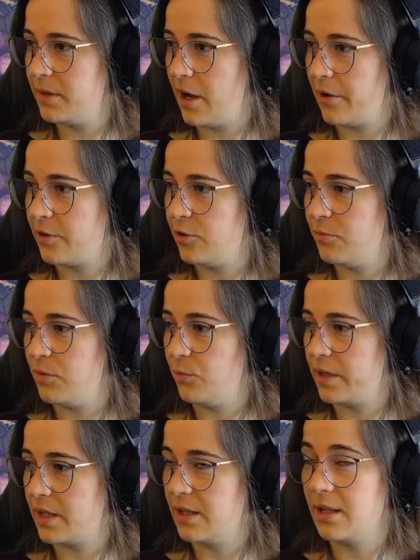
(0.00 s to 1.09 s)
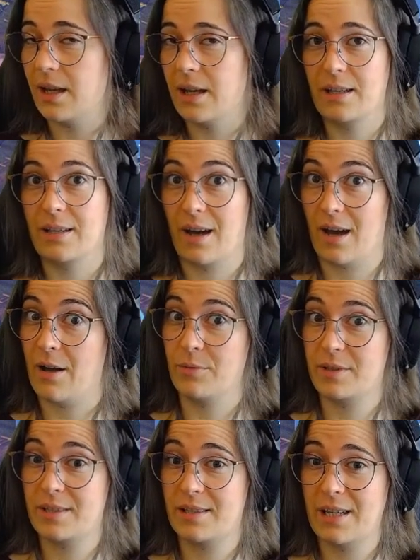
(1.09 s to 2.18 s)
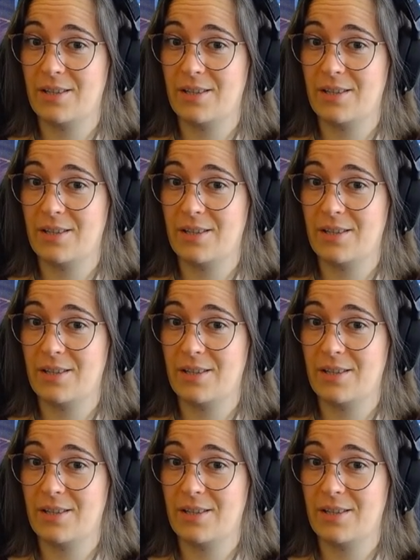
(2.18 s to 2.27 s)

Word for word: are a human wiki. I would say